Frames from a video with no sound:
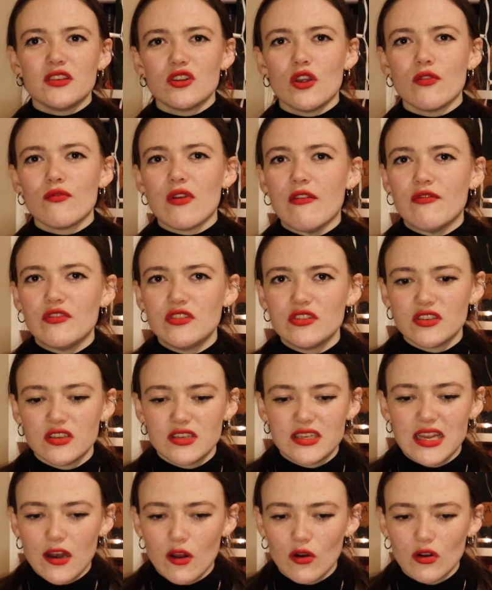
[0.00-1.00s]
There's no reference
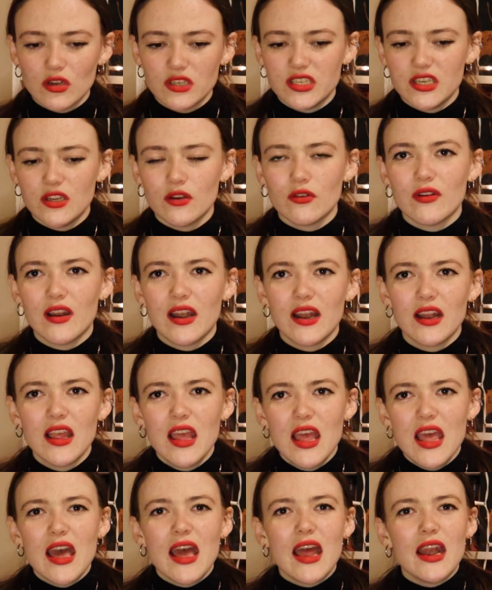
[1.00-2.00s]
to technology or
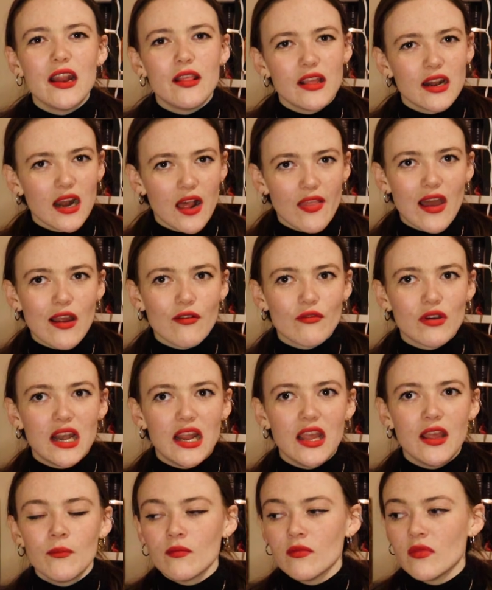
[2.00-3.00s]
anything like that
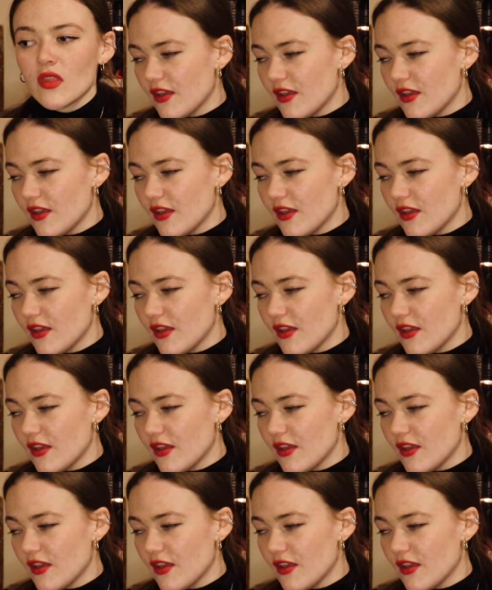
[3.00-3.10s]
really.